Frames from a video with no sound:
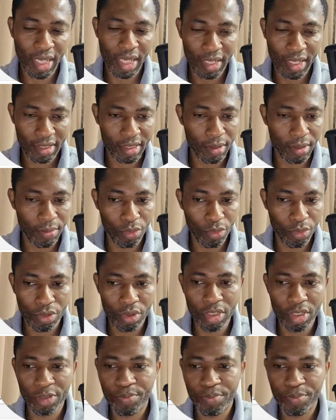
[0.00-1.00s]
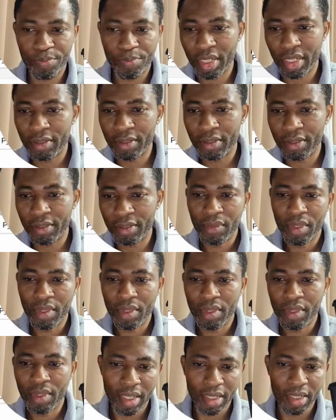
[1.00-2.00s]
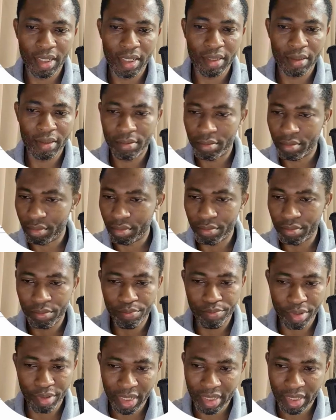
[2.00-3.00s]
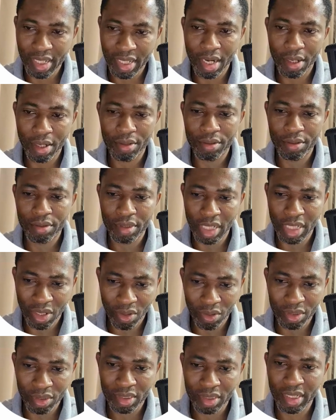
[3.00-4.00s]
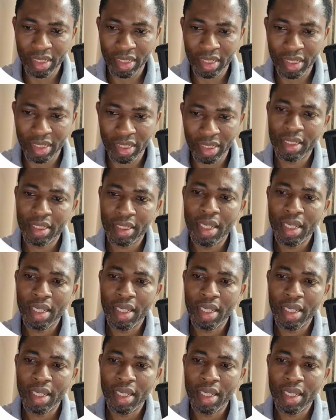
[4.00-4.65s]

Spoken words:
That's the module is speaking, and then breaks down the content.